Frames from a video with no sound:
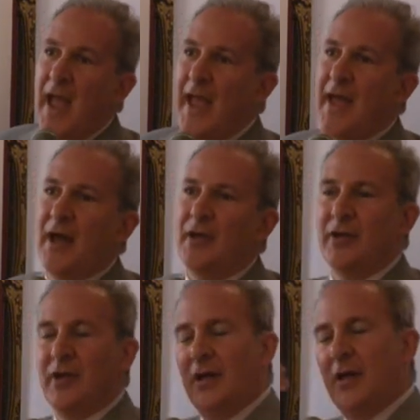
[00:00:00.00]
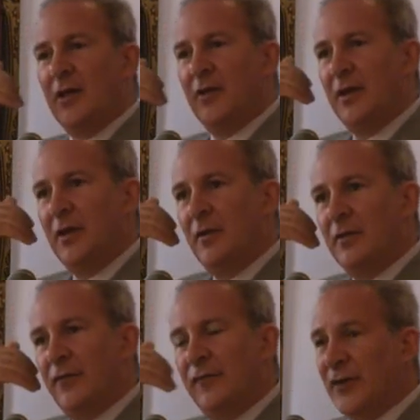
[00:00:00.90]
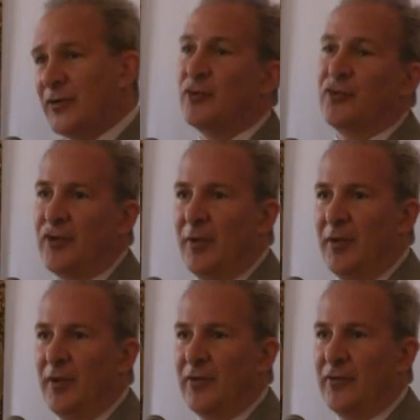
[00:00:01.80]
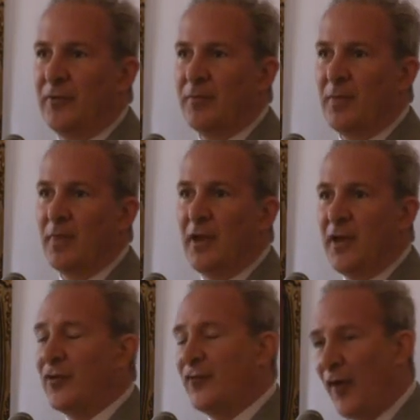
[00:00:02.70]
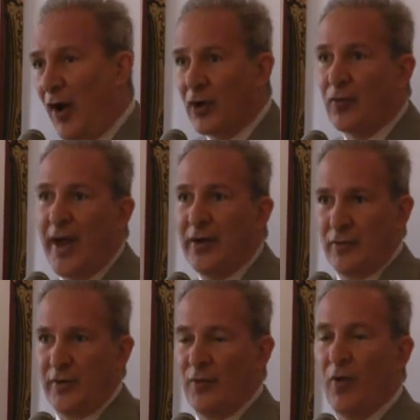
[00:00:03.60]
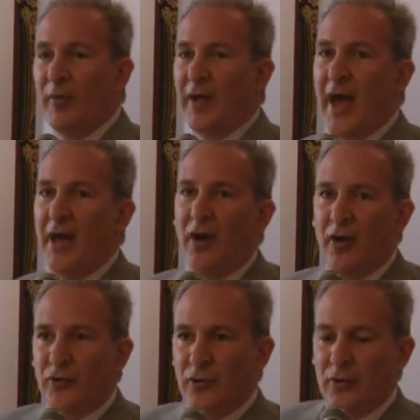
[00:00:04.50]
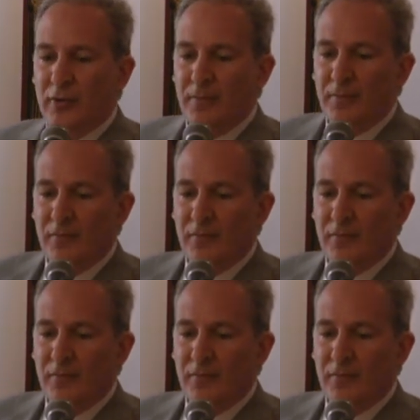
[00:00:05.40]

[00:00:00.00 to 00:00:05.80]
And the fiscal stimulus is far greater than what we had under